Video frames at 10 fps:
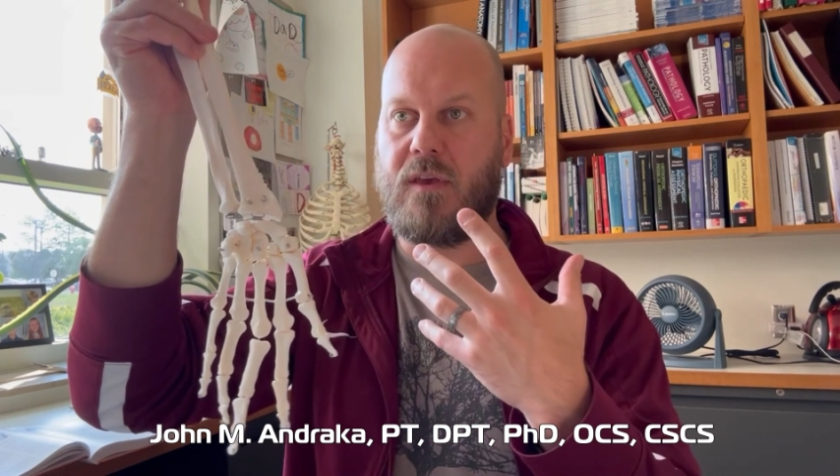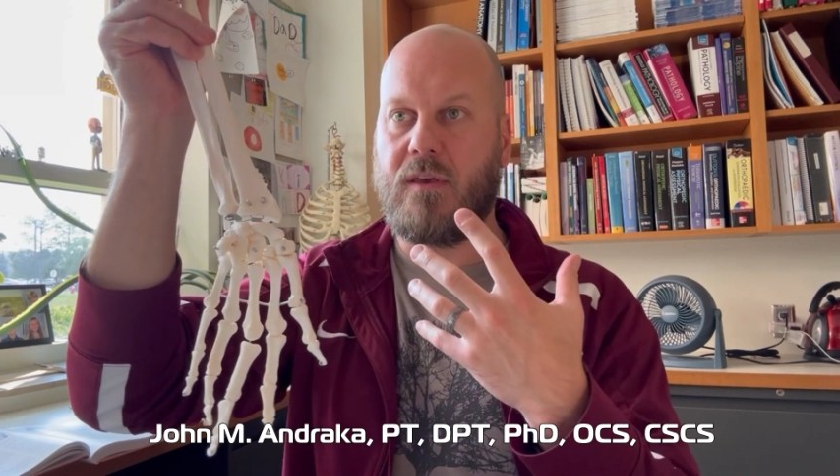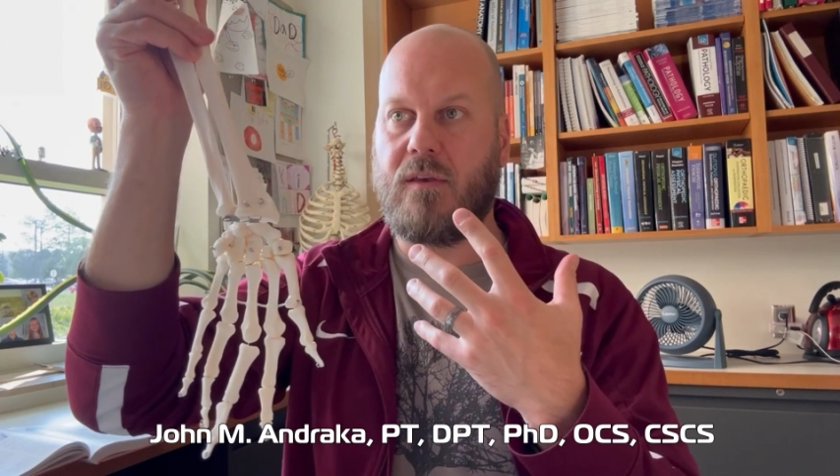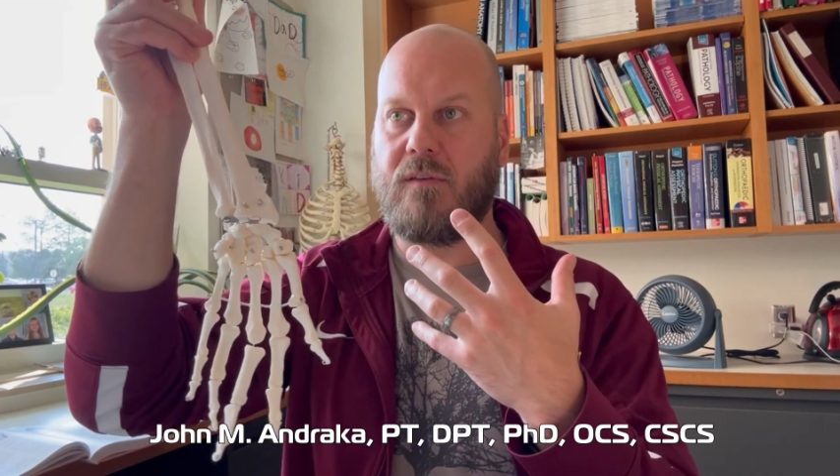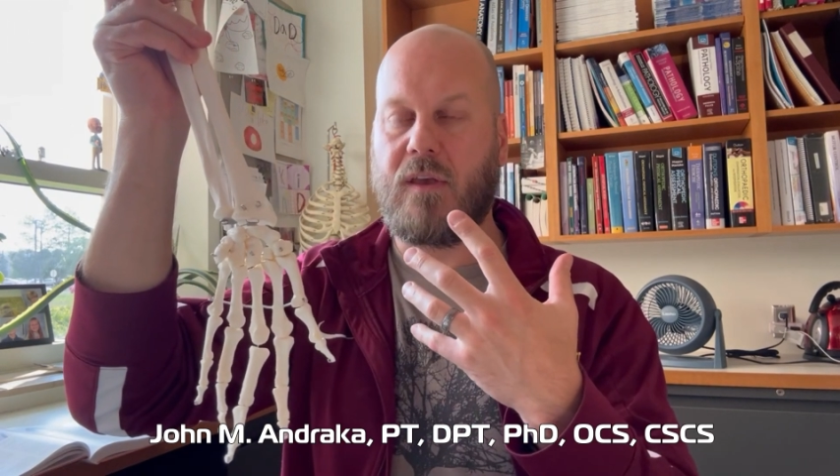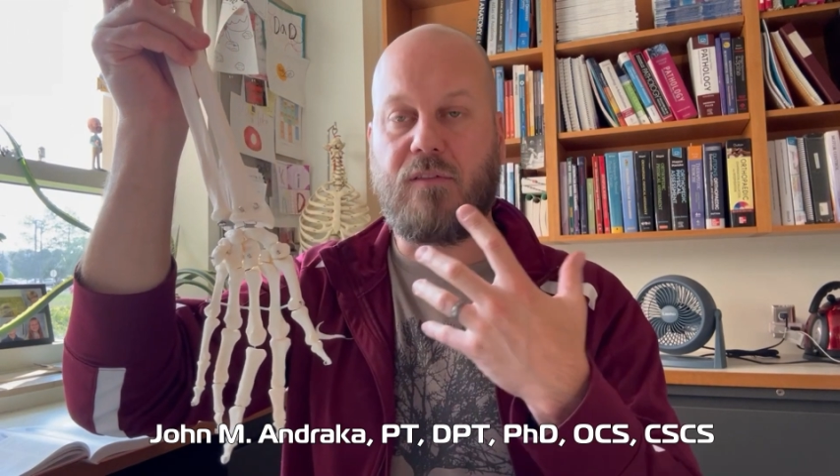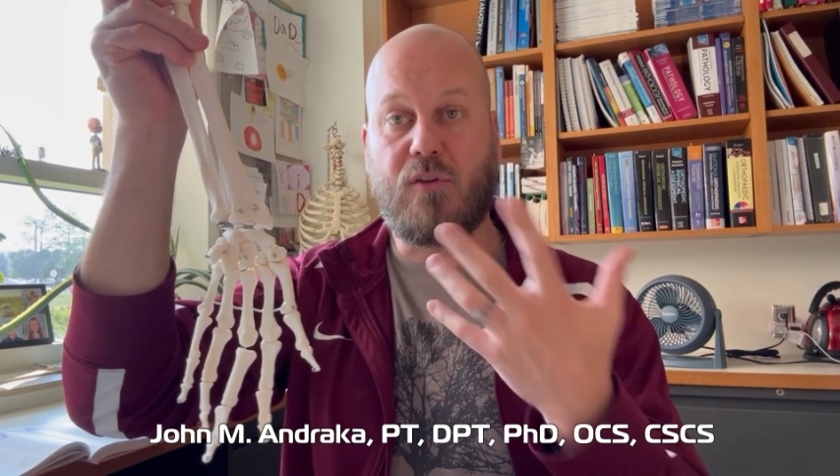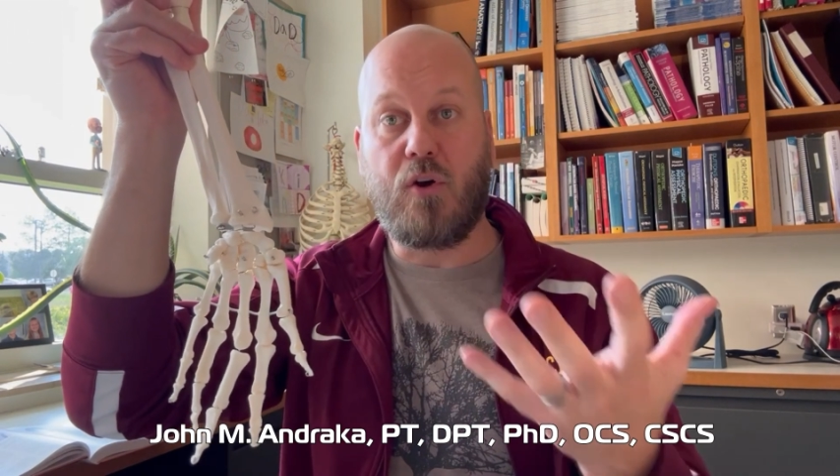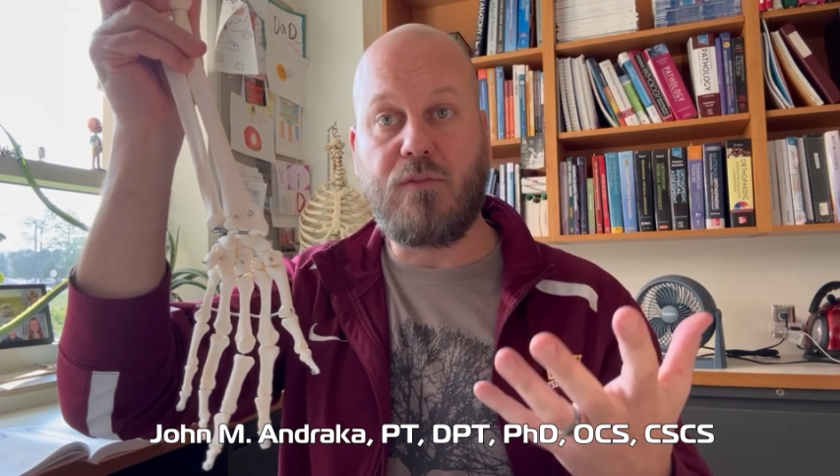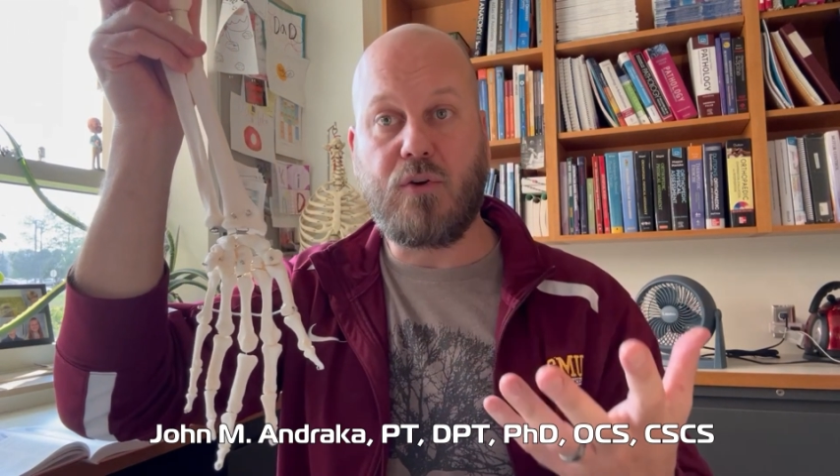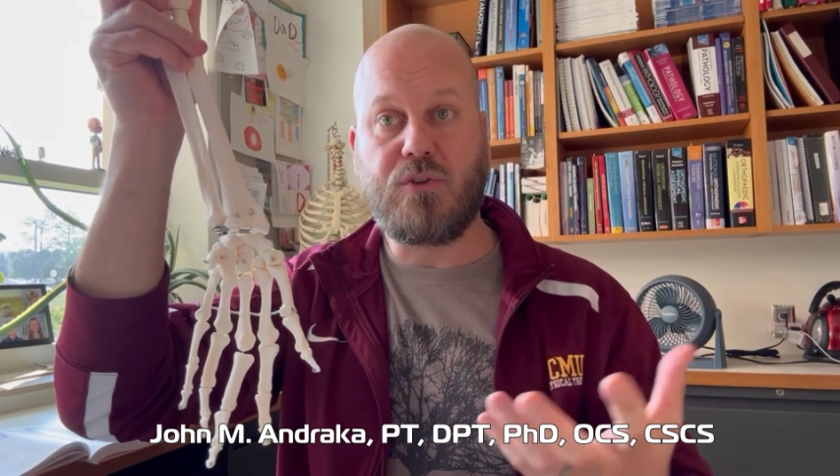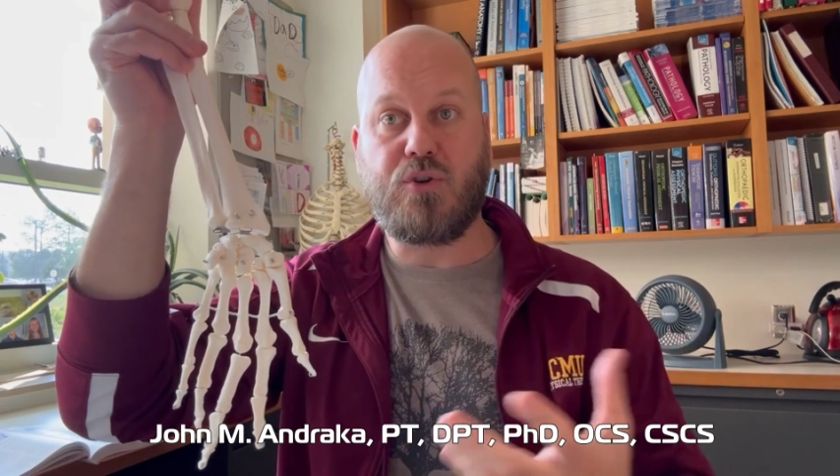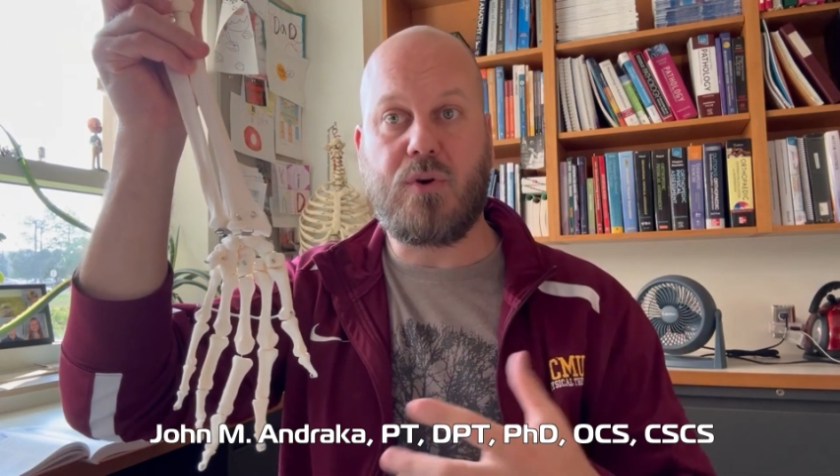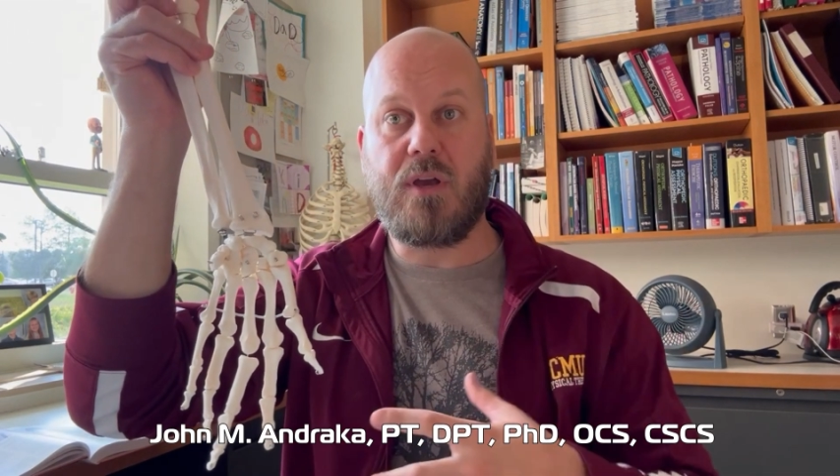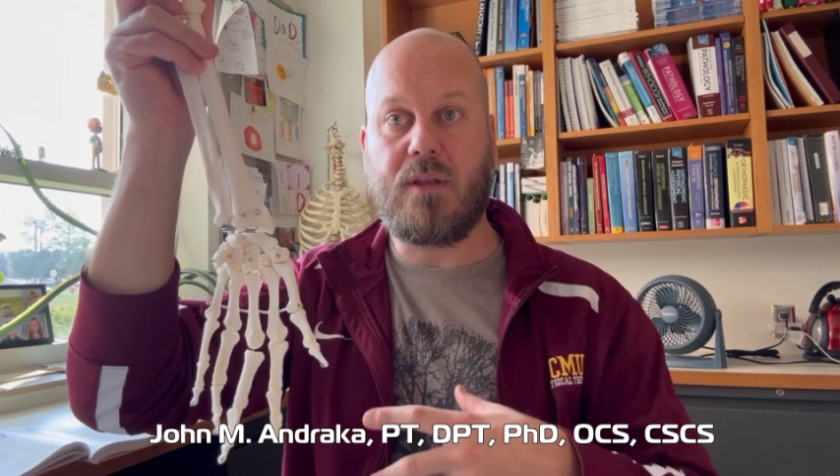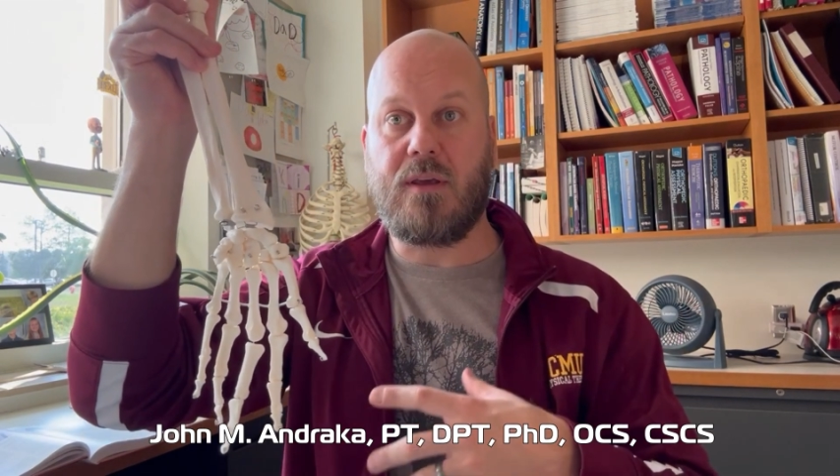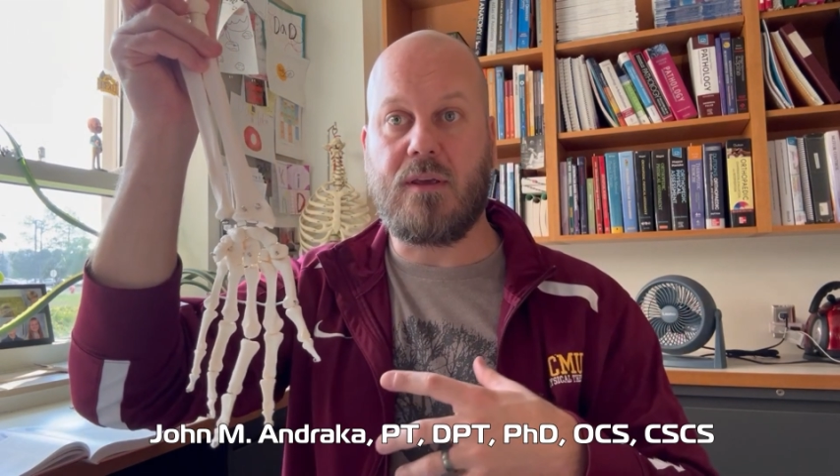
is a synovial joint.